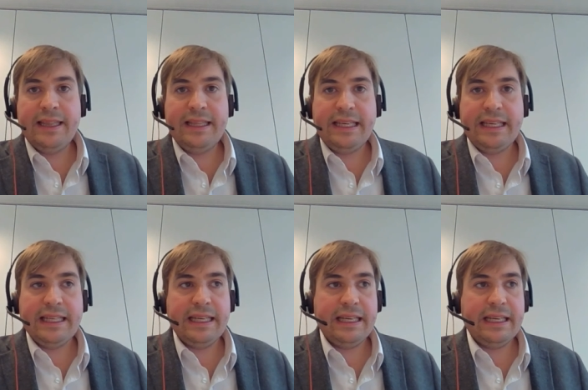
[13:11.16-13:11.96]
the,
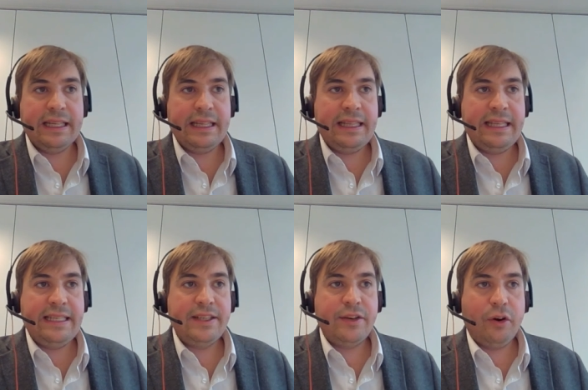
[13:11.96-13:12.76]

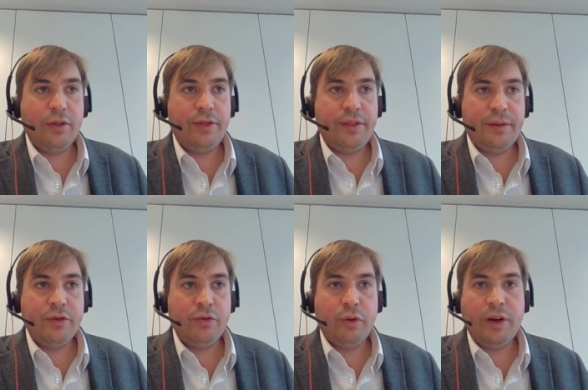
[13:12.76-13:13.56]
these are not the
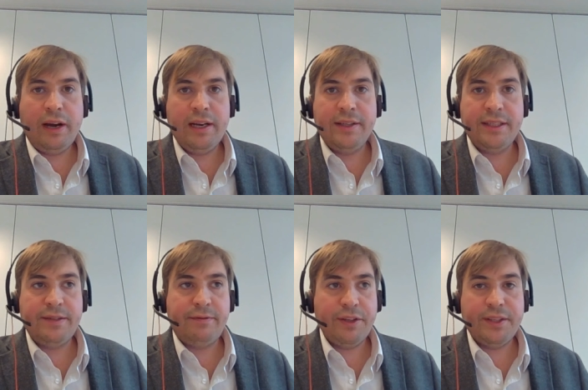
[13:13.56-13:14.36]
Northern Ireland
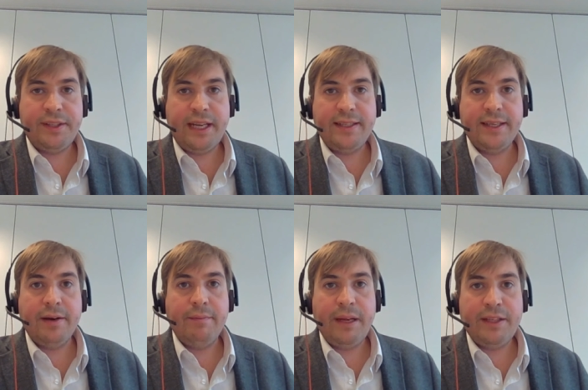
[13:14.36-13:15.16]
is front and
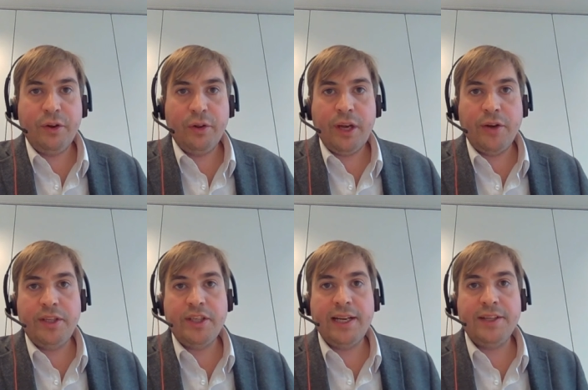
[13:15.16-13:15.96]
centre. It's not the
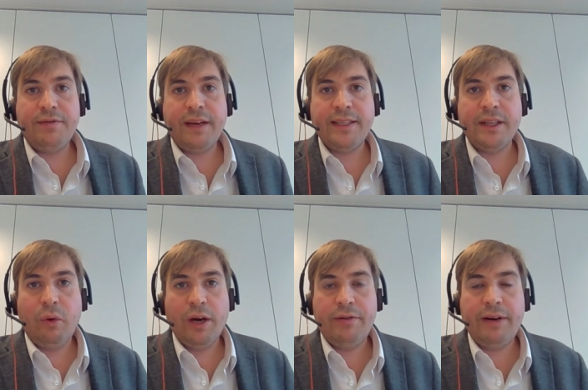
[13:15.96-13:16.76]
only challenge affecting the
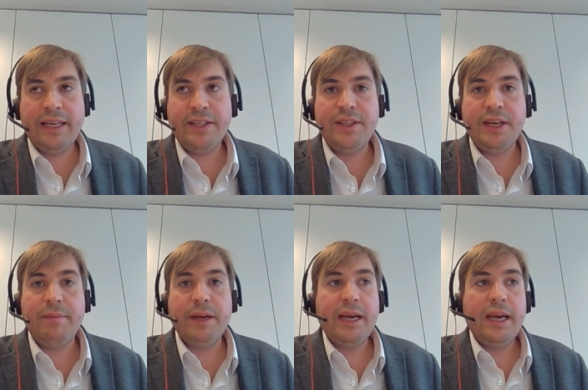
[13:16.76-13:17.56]
wider relationship.
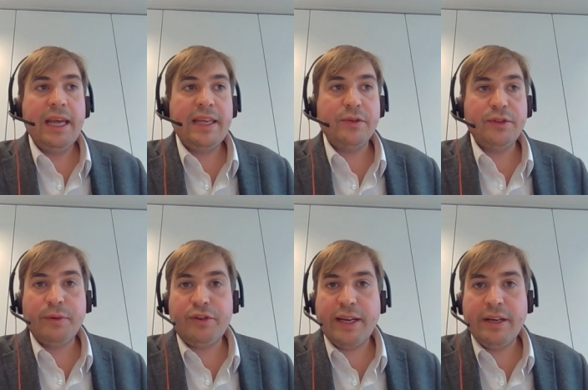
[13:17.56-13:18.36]
There's
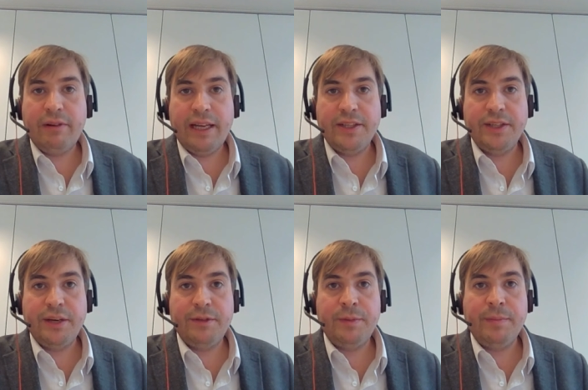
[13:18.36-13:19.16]
also a trading
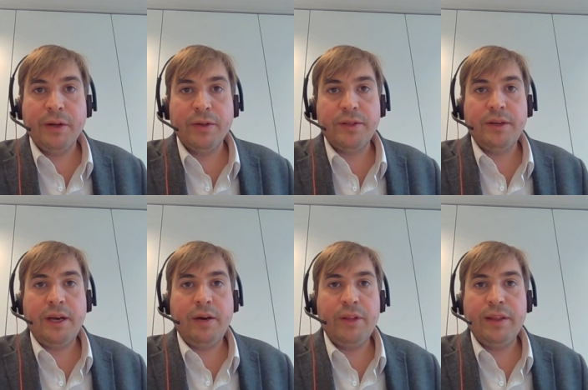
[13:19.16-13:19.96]
relationship to be built
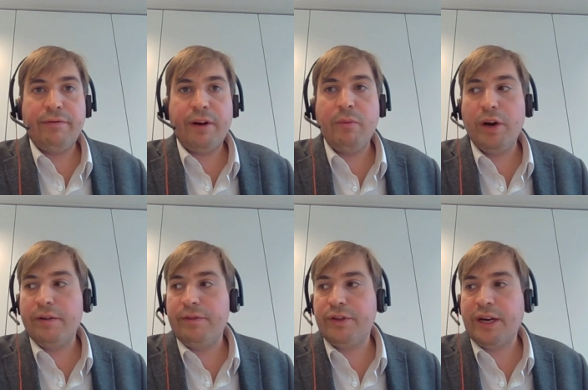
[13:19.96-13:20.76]
uh, within the
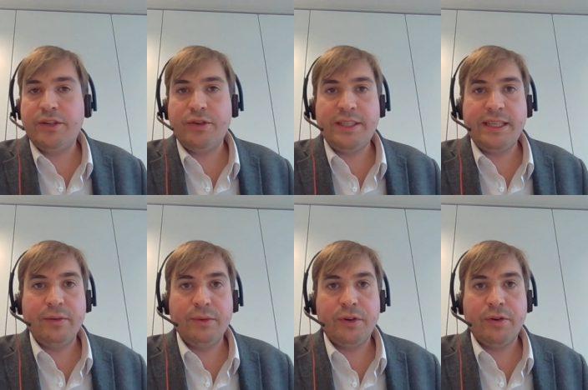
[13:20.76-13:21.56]
framework of the trade treaty
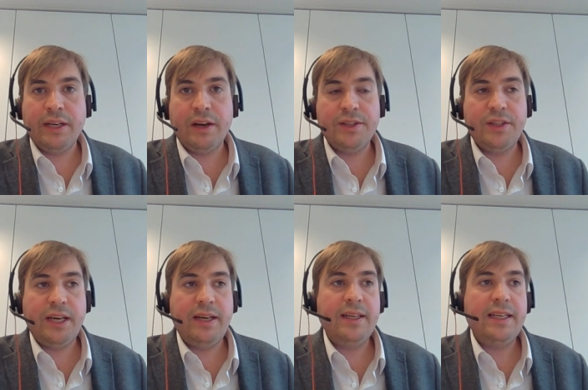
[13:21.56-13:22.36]
that was agreed last
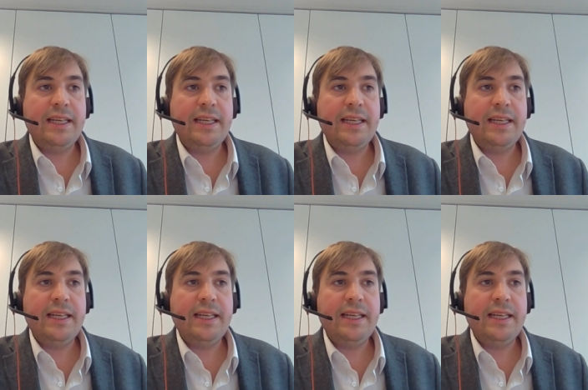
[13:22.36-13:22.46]
year.